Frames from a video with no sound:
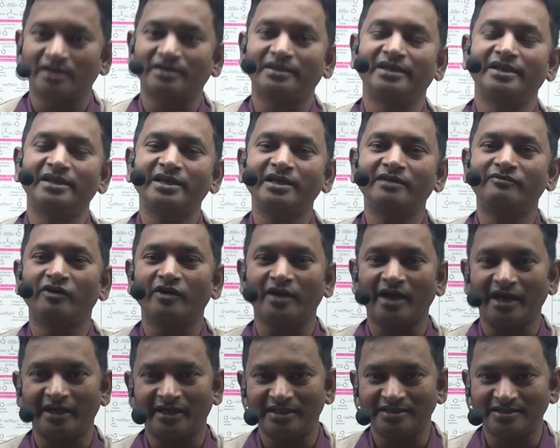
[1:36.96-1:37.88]
thinking for
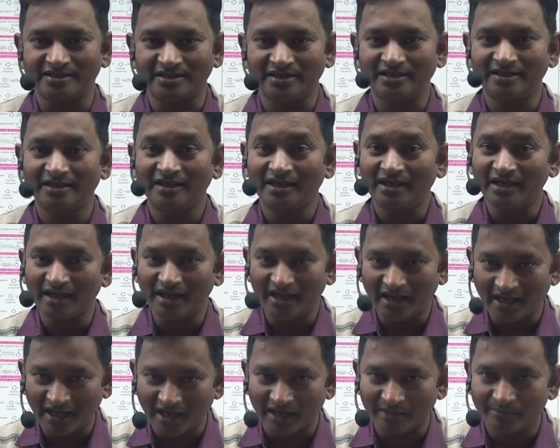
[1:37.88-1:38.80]
IIT JEE
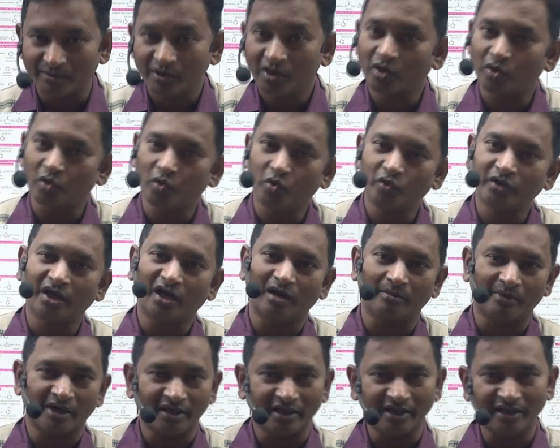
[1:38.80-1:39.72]
have good
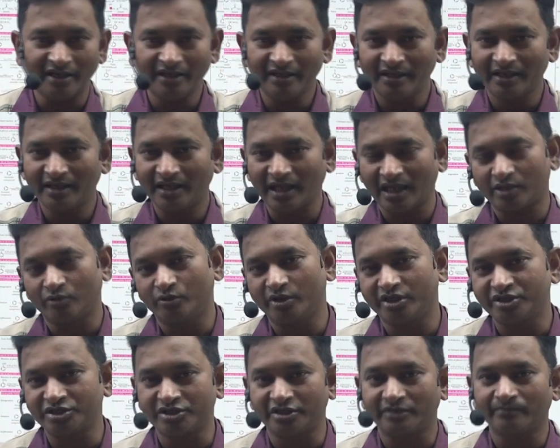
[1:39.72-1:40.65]
command in
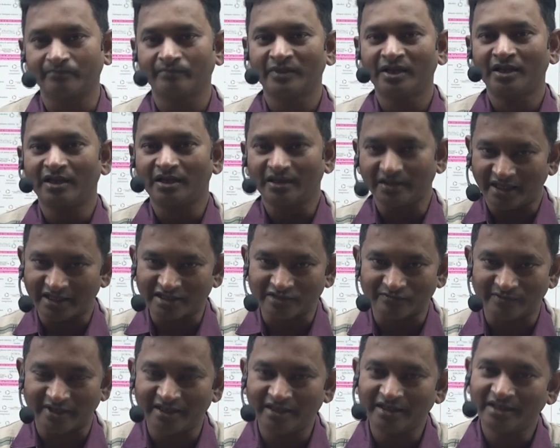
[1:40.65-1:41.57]
calculation.
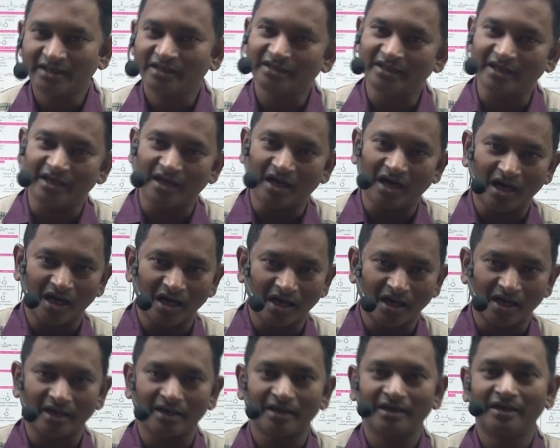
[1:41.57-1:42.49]
That's why they
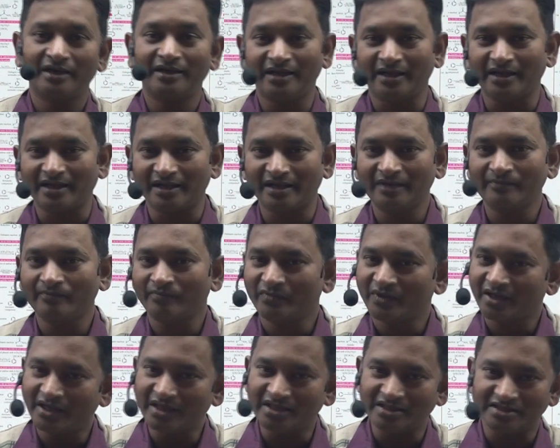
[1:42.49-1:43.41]
are taking
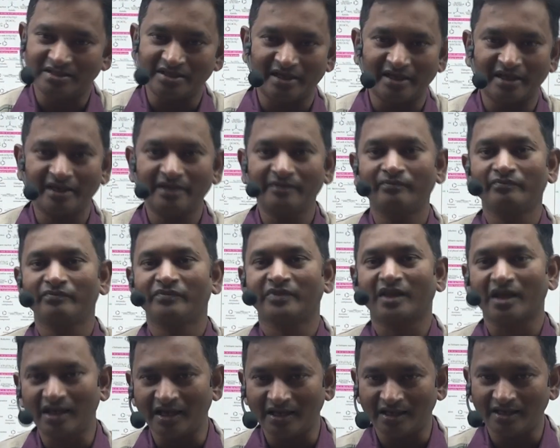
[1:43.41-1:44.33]

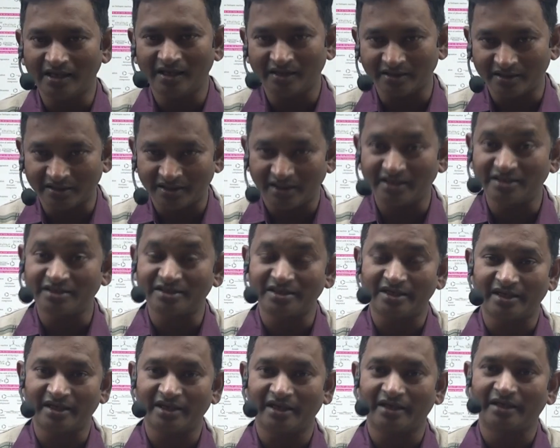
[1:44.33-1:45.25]

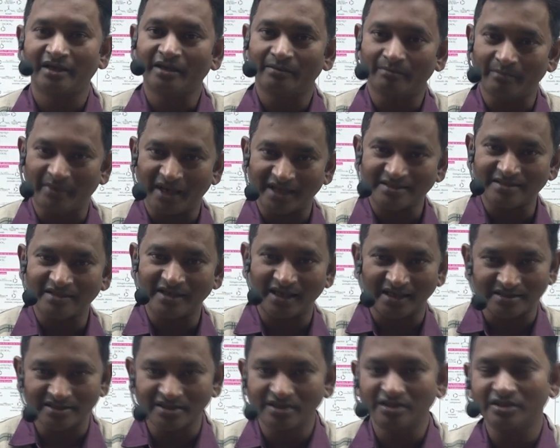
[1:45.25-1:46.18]
engineering maths
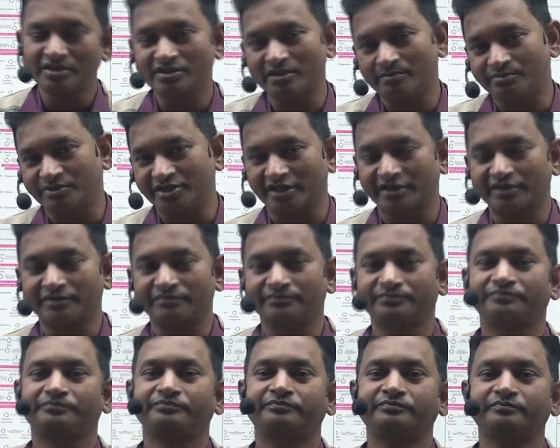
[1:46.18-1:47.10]
as a subject.
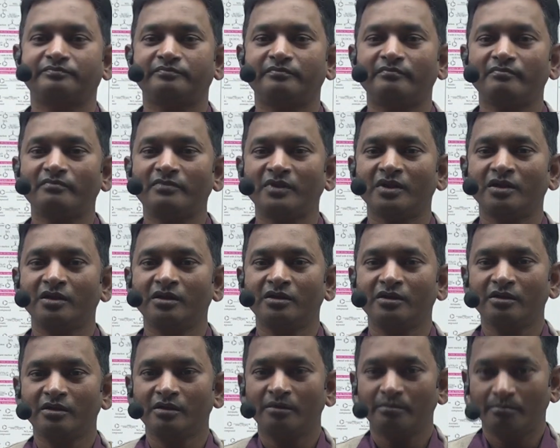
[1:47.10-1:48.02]

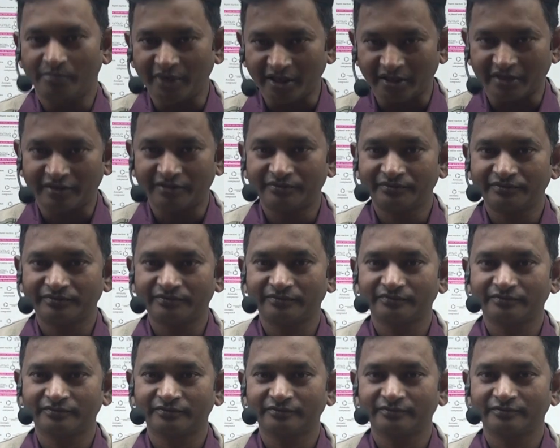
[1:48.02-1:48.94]
But
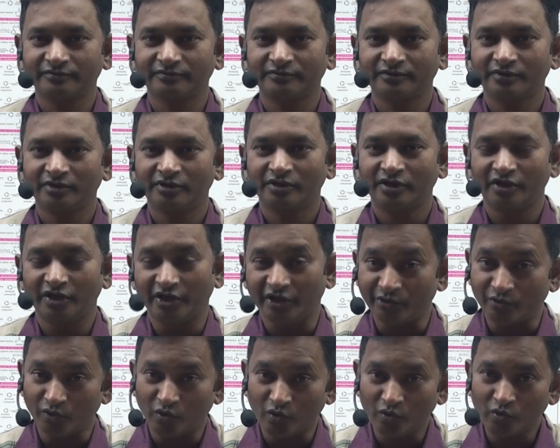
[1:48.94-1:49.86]
do
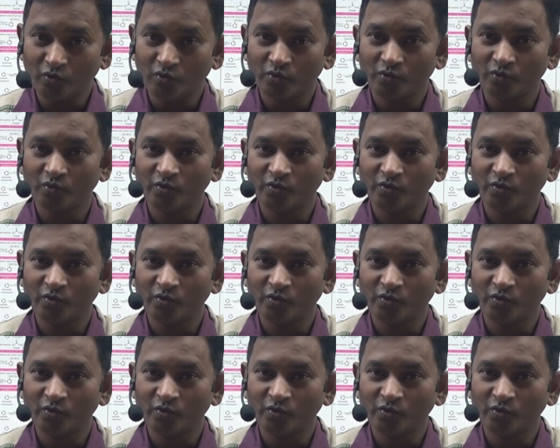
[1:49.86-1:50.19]
you know,